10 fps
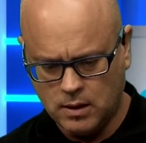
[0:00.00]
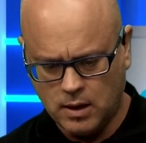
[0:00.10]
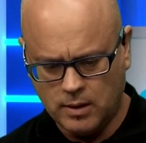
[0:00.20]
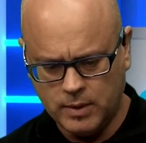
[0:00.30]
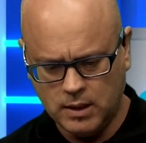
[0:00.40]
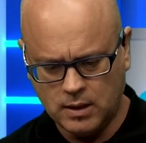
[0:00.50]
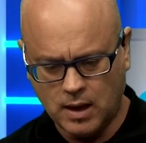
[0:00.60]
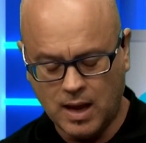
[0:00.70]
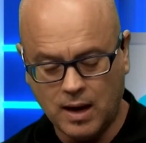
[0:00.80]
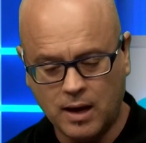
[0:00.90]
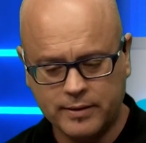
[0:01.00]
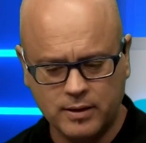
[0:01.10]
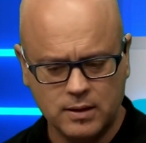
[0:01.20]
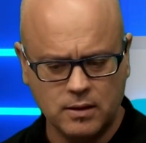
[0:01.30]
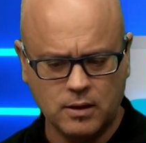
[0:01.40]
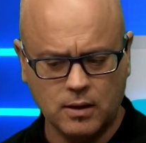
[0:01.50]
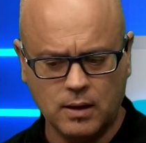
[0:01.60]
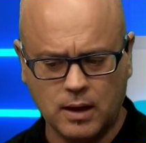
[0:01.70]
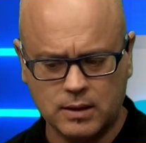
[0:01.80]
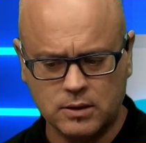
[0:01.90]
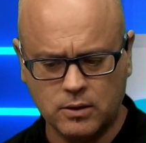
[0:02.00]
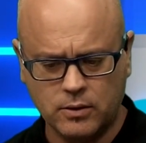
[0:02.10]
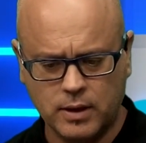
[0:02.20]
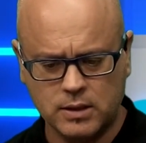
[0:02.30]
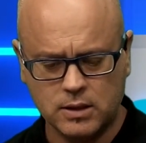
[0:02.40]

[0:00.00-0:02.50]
I mean, I like the lighter race